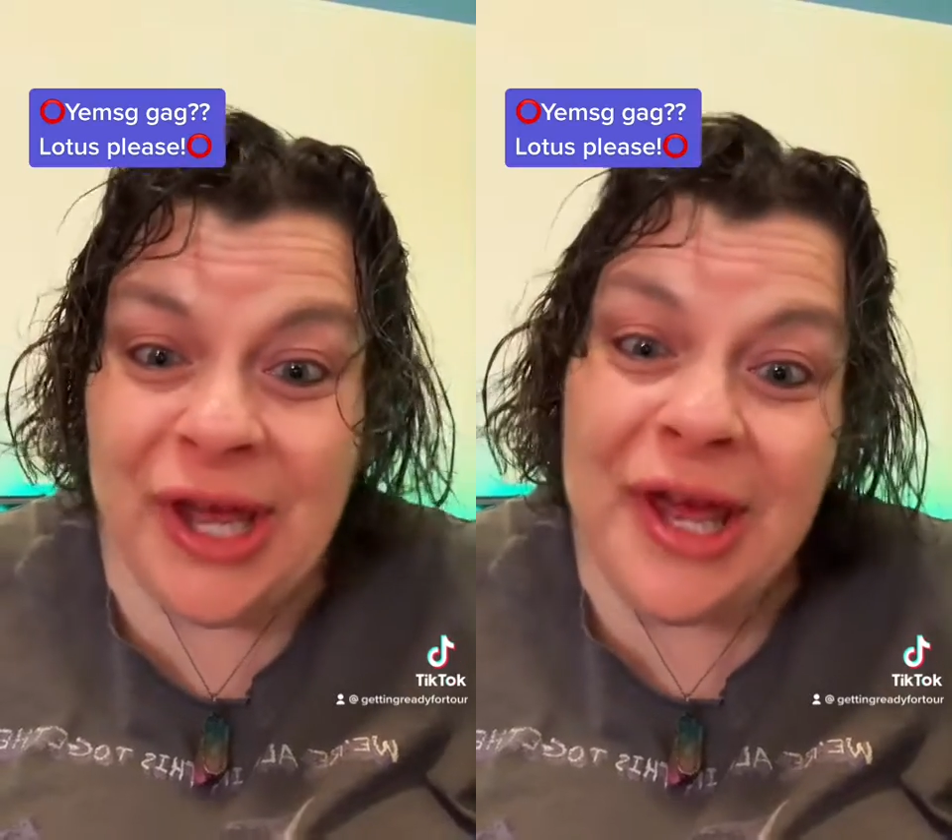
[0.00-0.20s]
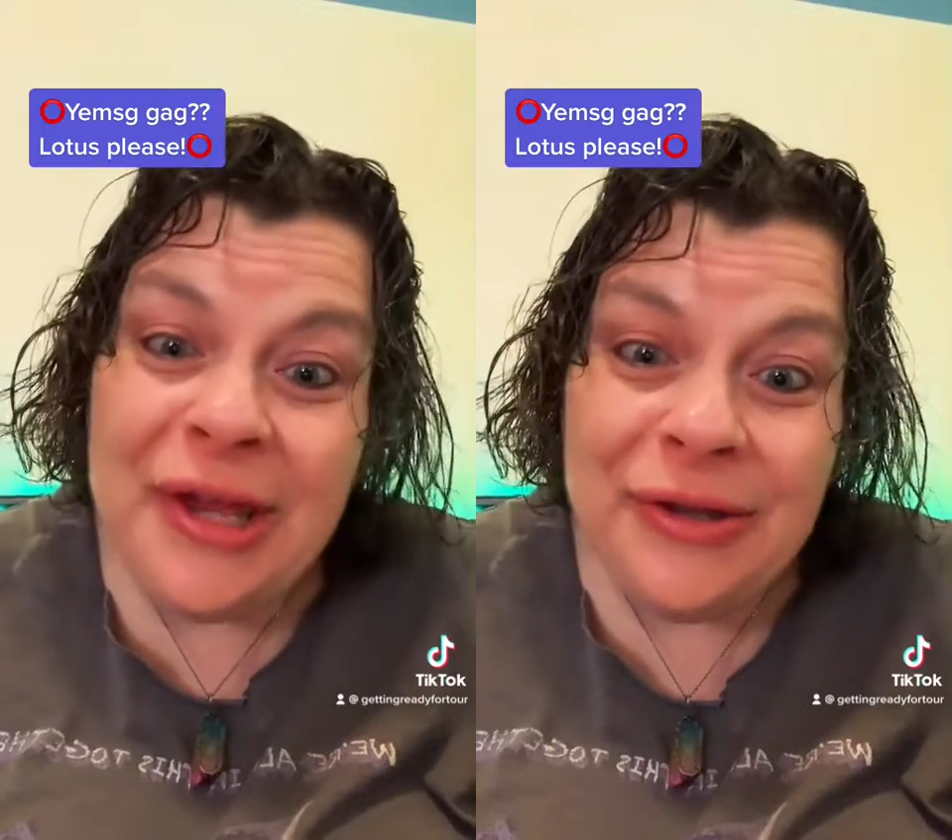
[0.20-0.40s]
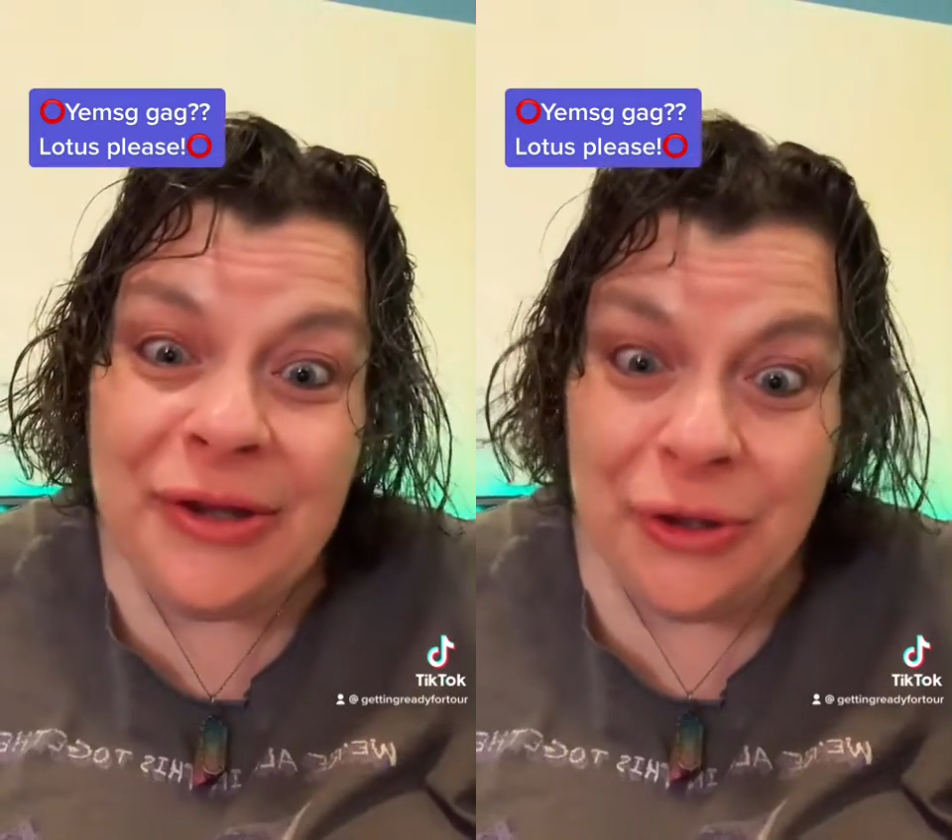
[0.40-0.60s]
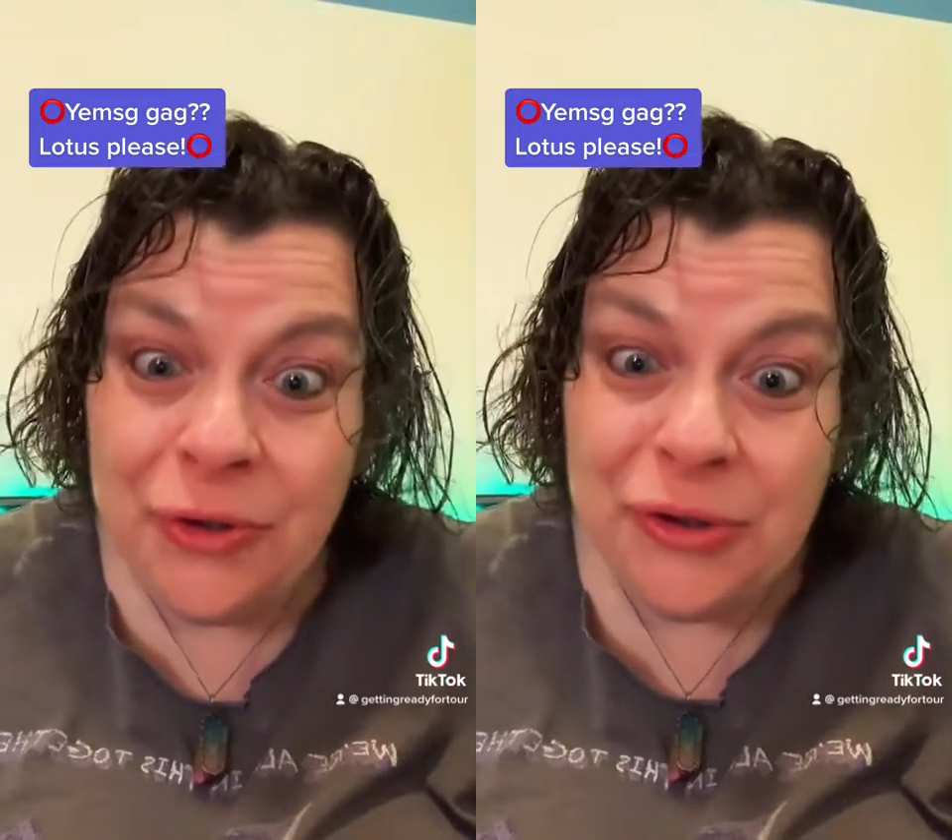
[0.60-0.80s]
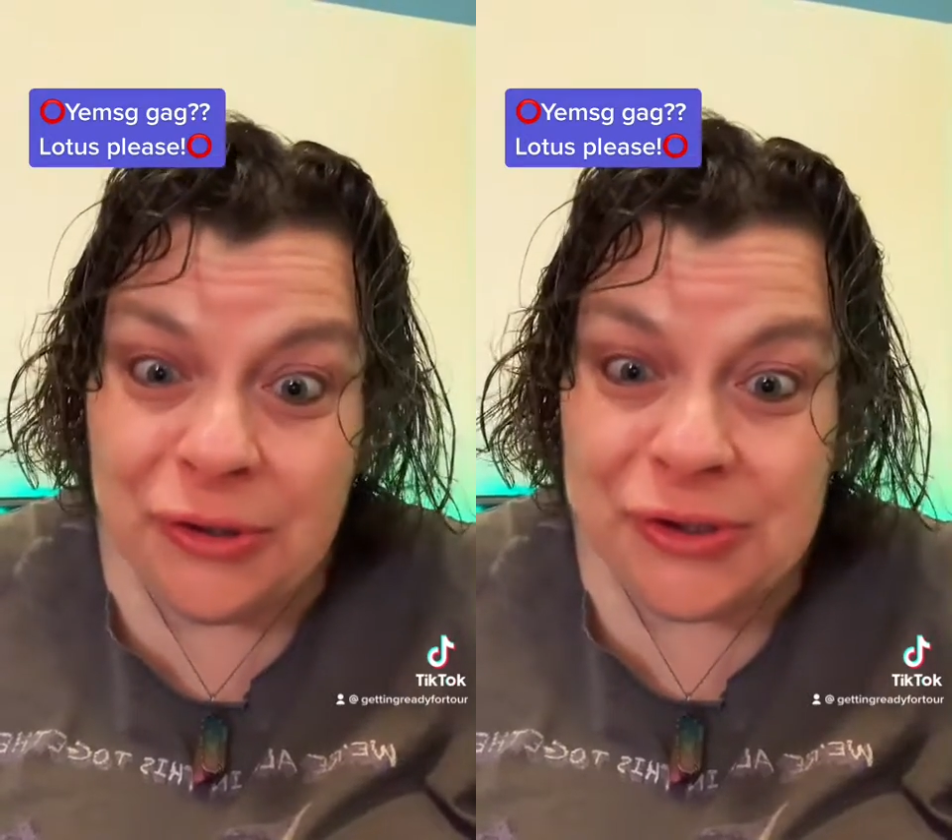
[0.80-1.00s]
and the New
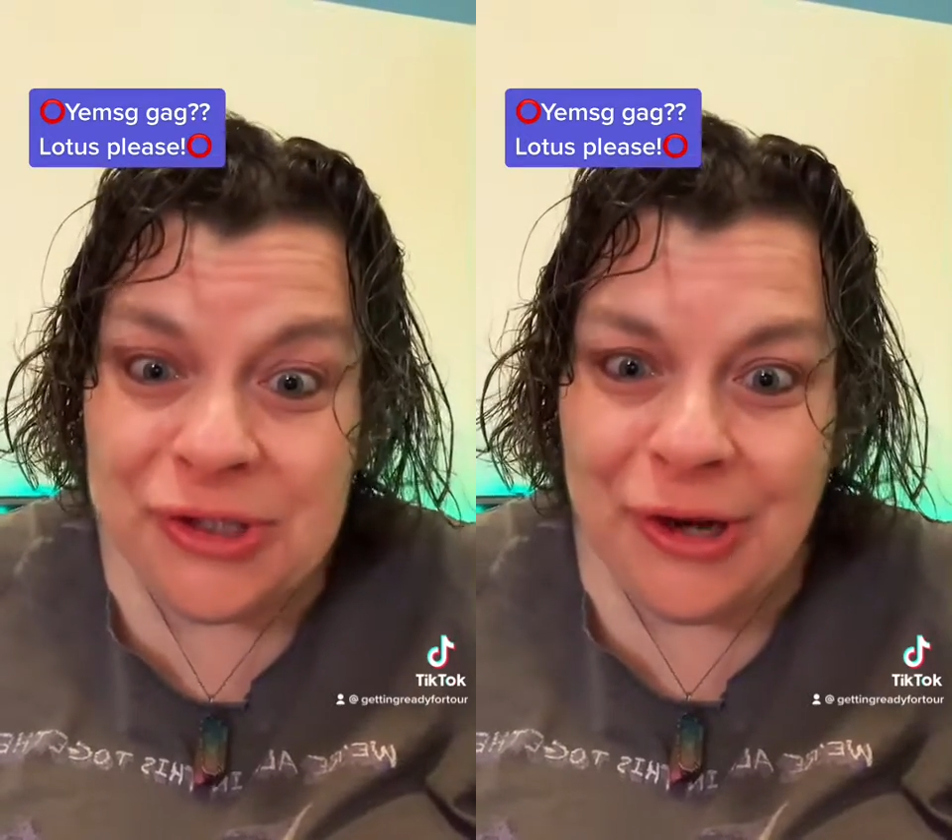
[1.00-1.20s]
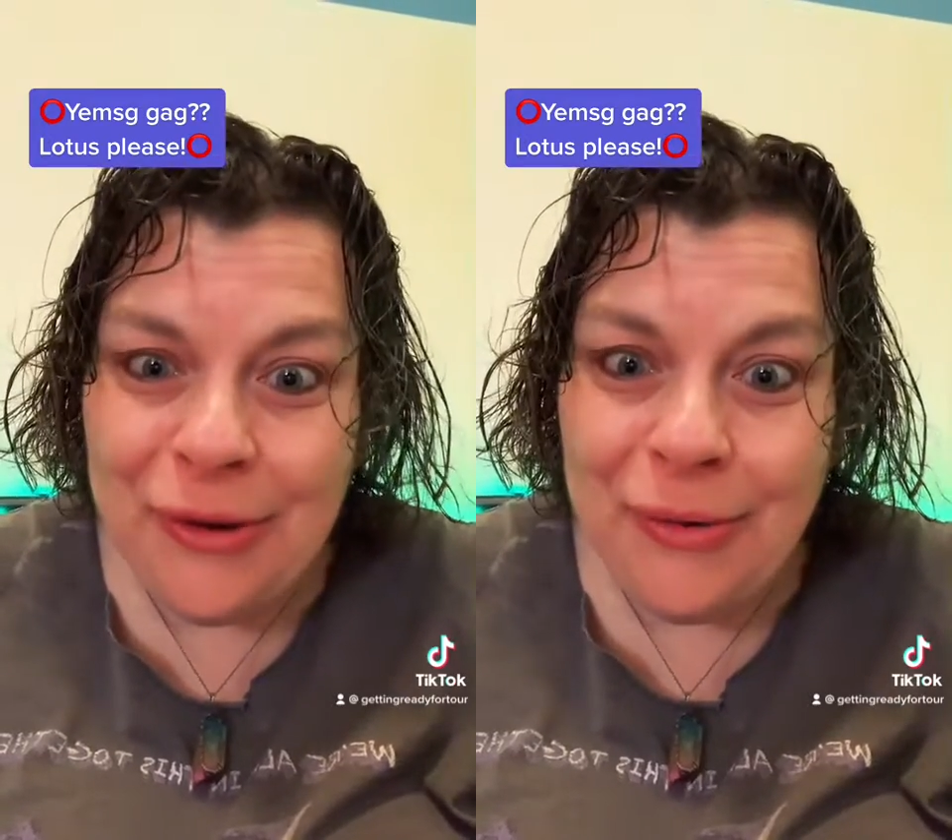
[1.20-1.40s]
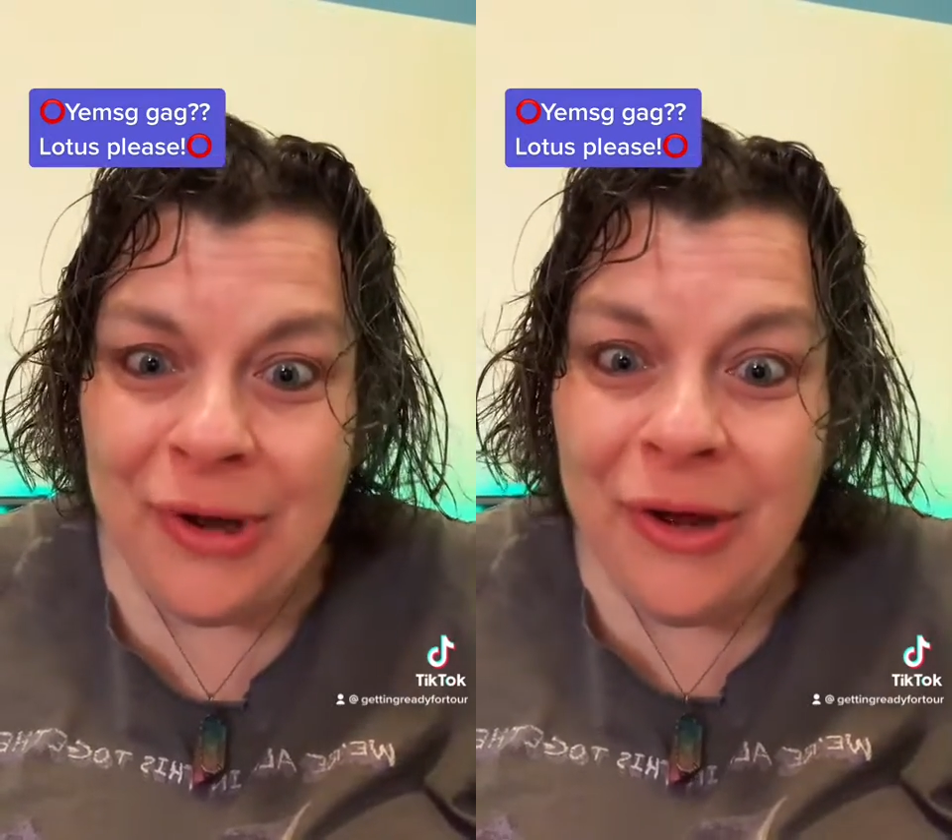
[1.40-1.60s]
Year's show.